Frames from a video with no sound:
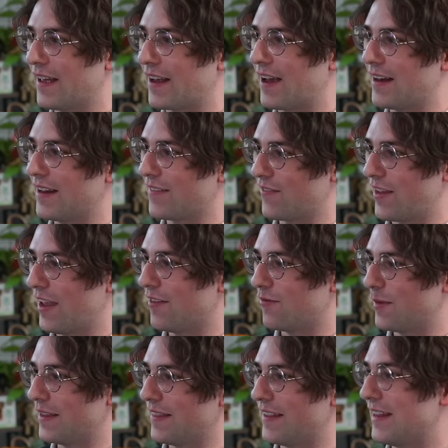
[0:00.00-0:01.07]
that kind of gave
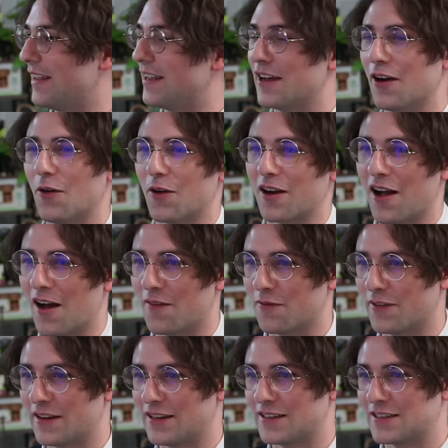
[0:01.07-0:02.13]
me the ego or
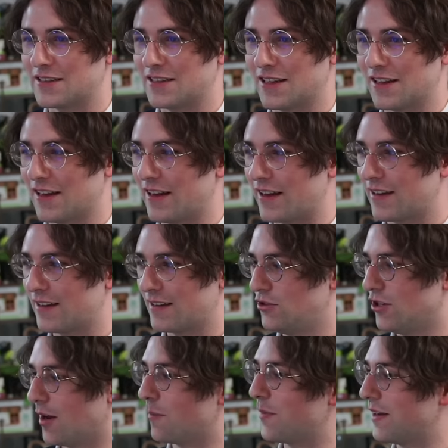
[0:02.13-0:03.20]
confidence to like
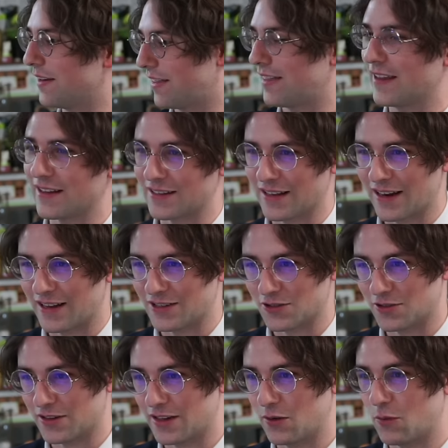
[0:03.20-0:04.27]
jump into things that I
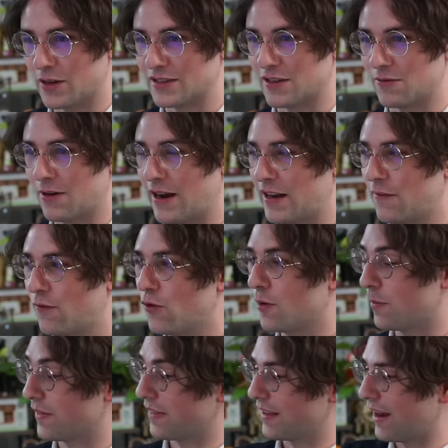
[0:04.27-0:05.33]
certainly wasn't ready for
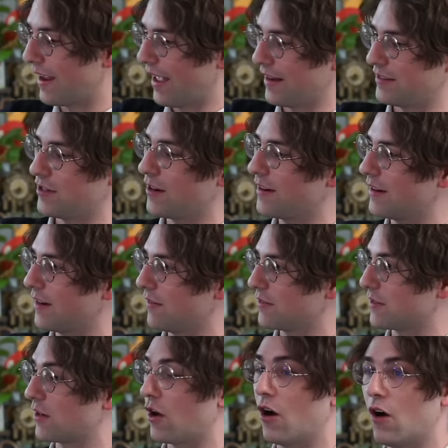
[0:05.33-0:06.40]
but then I had done it and I
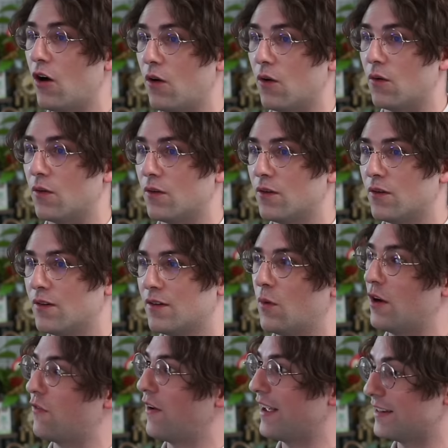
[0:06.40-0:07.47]
was like, "Oh,
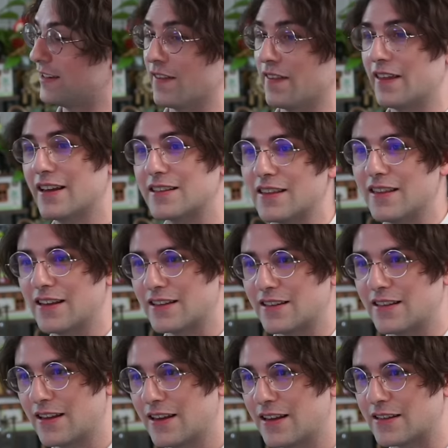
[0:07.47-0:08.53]
well, if I had done this and this
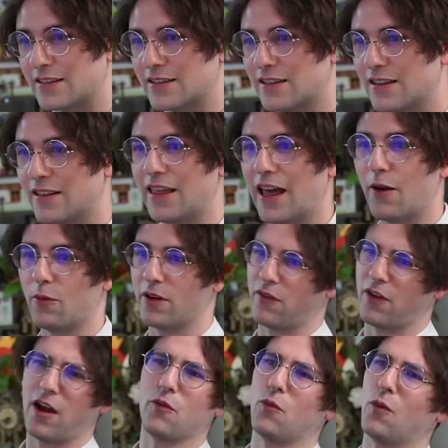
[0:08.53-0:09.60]
and this, that would have
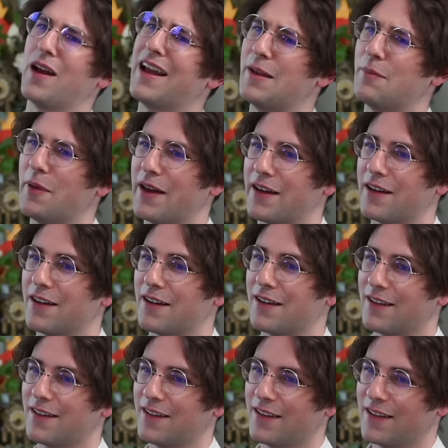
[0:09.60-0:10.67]
gone way better.
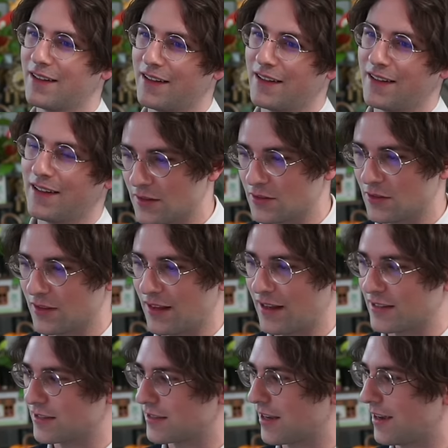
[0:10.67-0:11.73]
Yeah, yeah, yeah. So
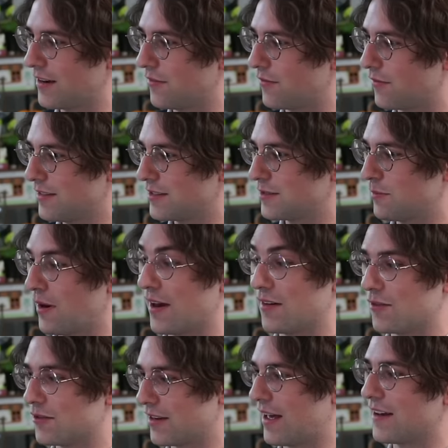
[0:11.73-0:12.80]
that just kind of
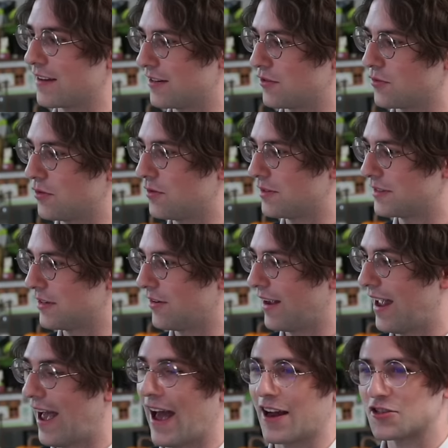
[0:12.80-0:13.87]
spiraled out of control until
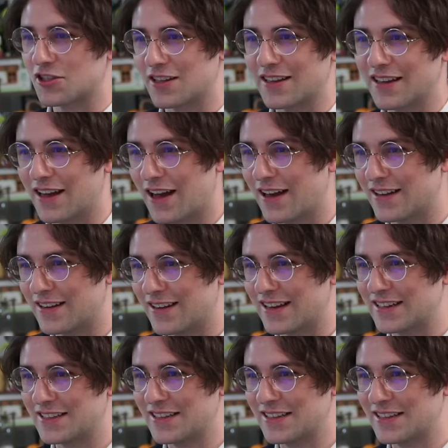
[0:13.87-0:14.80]
I actually got like